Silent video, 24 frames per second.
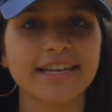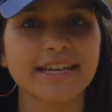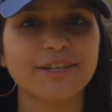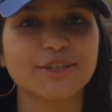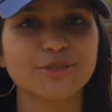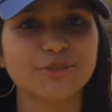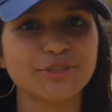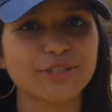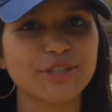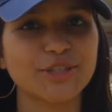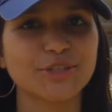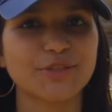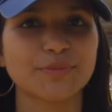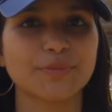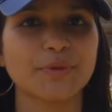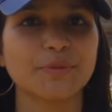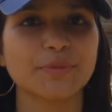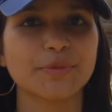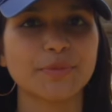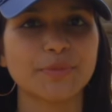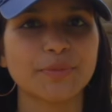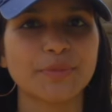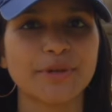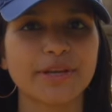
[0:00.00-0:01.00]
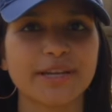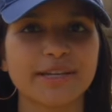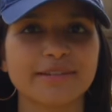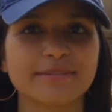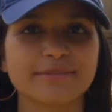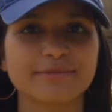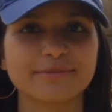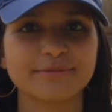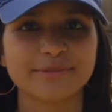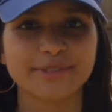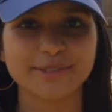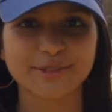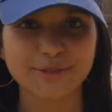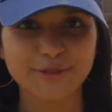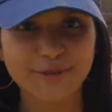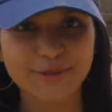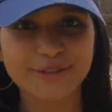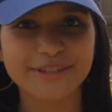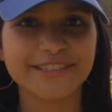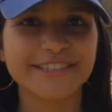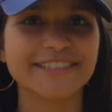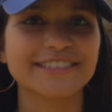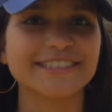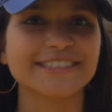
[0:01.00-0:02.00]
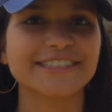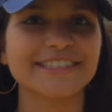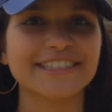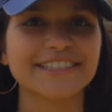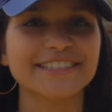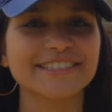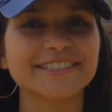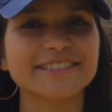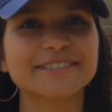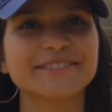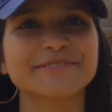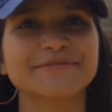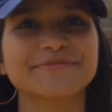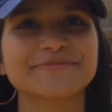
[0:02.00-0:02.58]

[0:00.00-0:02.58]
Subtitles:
and you need to be prepared with all these things.